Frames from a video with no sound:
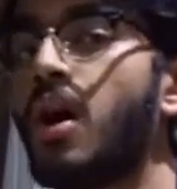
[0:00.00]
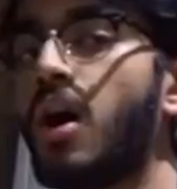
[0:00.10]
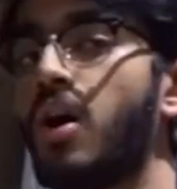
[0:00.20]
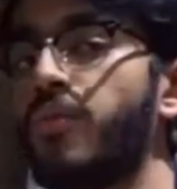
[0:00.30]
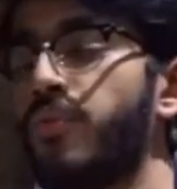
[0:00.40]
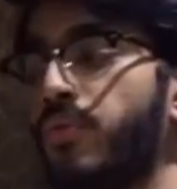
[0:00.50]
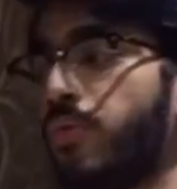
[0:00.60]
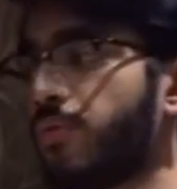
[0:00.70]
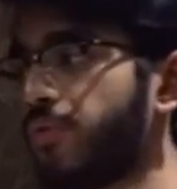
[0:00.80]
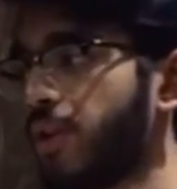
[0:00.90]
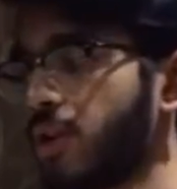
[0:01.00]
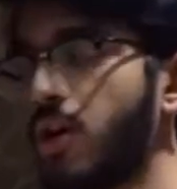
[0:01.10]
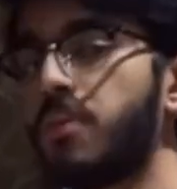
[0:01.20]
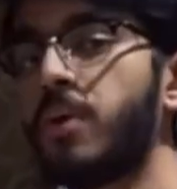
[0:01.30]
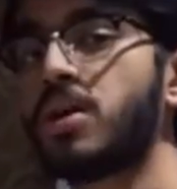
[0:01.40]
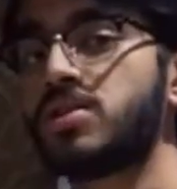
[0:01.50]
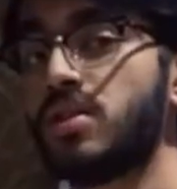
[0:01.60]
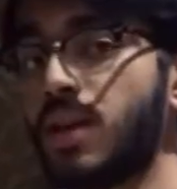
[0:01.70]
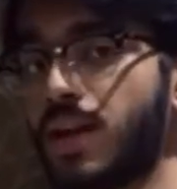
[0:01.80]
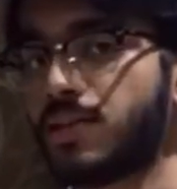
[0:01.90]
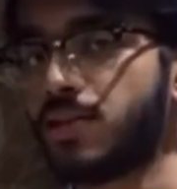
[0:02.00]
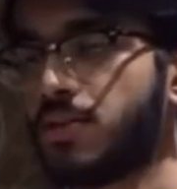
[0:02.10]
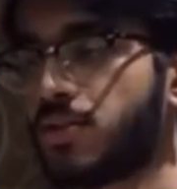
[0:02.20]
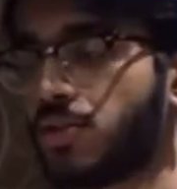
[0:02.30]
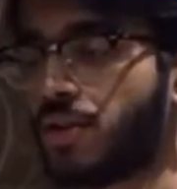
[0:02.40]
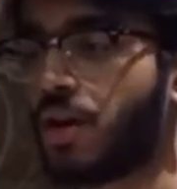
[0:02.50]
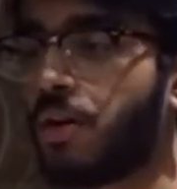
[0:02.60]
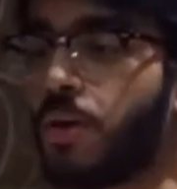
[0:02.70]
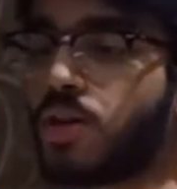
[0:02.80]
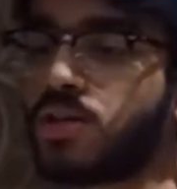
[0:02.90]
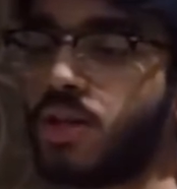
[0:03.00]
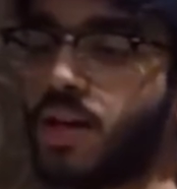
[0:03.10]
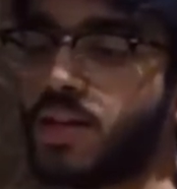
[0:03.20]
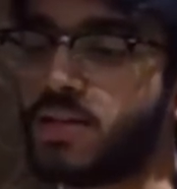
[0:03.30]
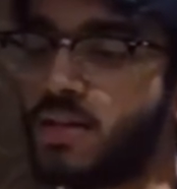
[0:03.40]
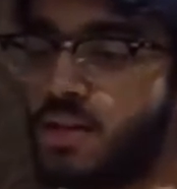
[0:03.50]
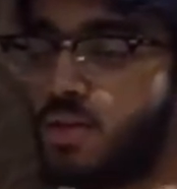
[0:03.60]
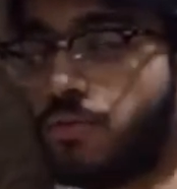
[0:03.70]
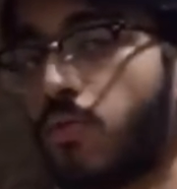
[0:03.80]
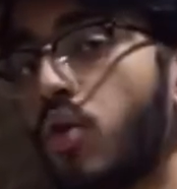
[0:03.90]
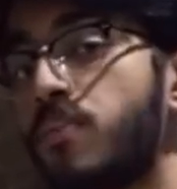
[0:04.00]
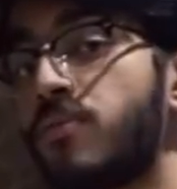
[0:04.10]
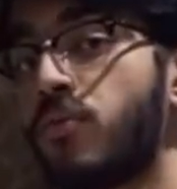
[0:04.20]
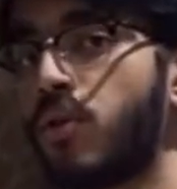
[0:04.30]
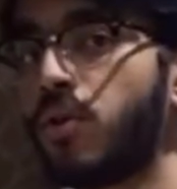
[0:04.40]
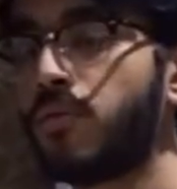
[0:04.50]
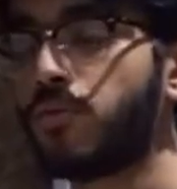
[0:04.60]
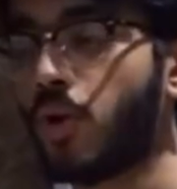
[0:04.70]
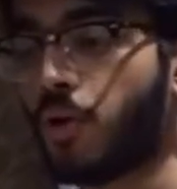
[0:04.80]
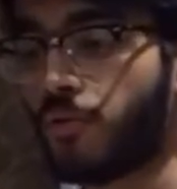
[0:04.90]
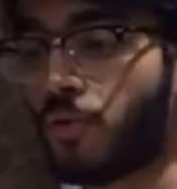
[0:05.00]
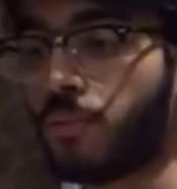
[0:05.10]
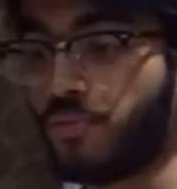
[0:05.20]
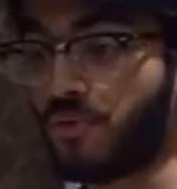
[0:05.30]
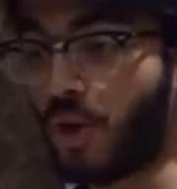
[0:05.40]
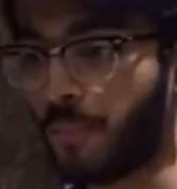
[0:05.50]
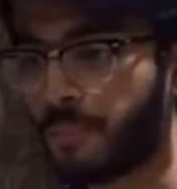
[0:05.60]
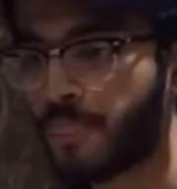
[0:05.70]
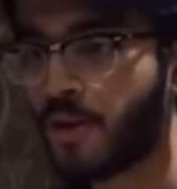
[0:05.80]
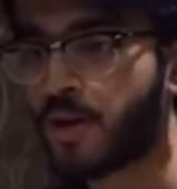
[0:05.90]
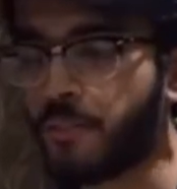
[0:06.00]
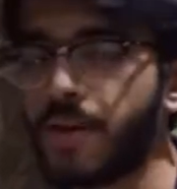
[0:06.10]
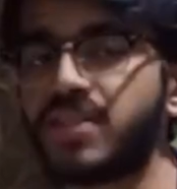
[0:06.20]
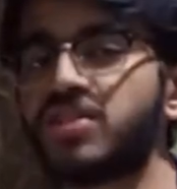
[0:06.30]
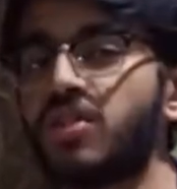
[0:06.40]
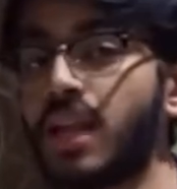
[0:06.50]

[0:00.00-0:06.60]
on their carboxylic acid. So the carboxylic acid that they're formed from makes their